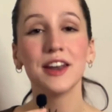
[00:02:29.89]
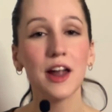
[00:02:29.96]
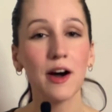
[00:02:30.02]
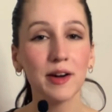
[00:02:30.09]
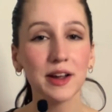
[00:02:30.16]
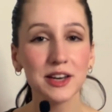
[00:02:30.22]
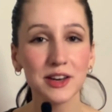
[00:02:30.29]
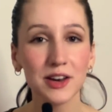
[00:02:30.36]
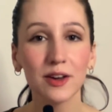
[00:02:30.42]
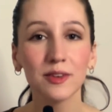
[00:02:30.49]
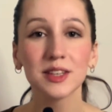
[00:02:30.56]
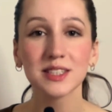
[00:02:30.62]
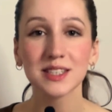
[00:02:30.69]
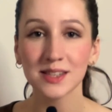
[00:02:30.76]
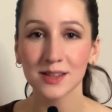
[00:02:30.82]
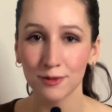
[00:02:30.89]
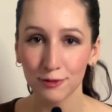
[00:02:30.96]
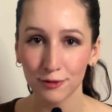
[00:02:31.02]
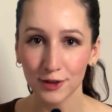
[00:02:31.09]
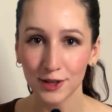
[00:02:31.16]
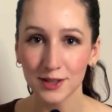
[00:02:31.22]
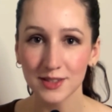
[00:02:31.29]
Now, I know this is
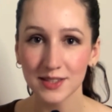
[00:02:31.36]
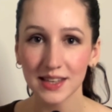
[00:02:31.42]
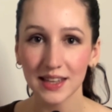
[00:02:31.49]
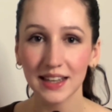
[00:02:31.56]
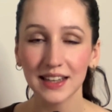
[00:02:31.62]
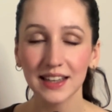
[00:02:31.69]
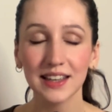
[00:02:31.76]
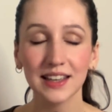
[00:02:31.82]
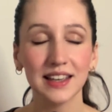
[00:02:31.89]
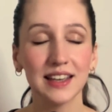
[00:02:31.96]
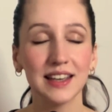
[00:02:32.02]
confusing.